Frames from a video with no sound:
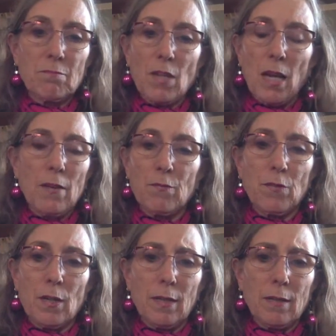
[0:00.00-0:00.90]
have
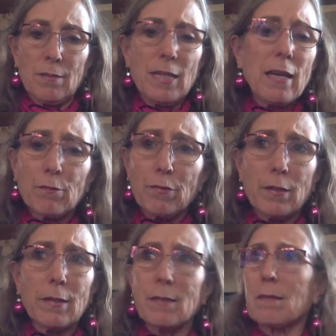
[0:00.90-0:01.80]

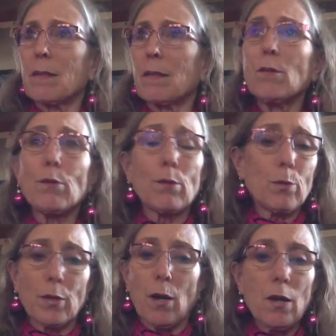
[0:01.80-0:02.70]
Netflix and
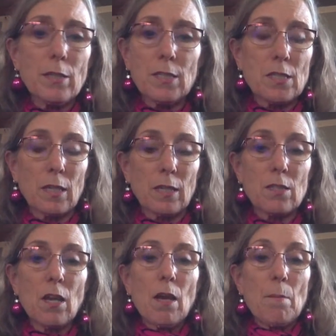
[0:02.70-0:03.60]
Hulu and all these things.
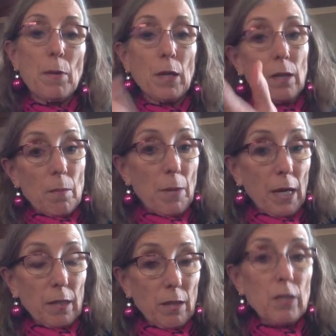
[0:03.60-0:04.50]
But
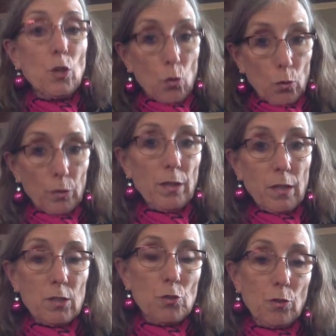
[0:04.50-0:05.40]
back then, the only
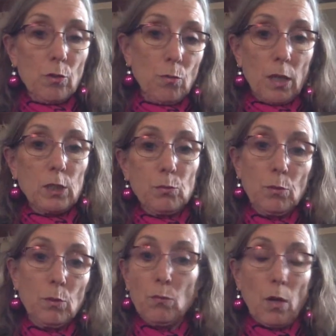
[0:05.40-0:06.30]
things you could watch
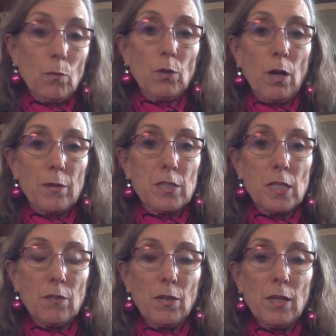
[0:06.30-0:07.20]
were what were on the
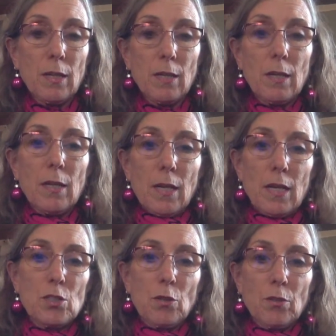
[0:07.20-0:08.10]
TV.
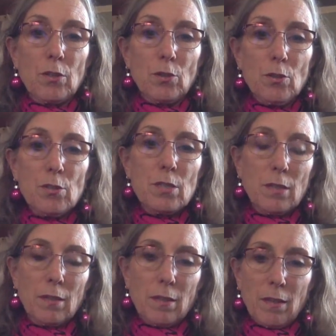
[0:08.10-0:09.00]
And so the girls
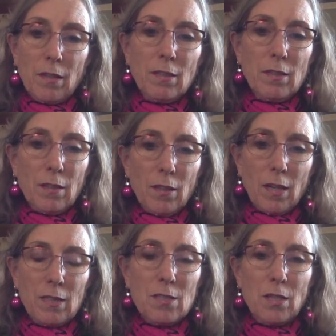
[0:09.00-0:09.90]
they're at their
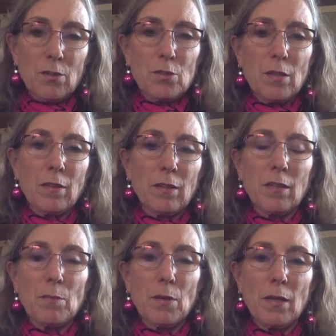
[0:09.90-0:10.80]
aunt's house, and they're going
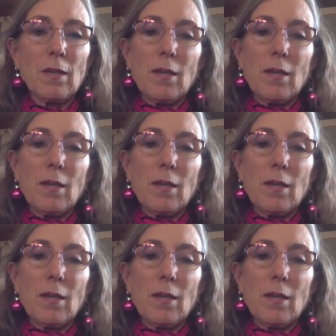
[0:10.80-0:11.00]
to be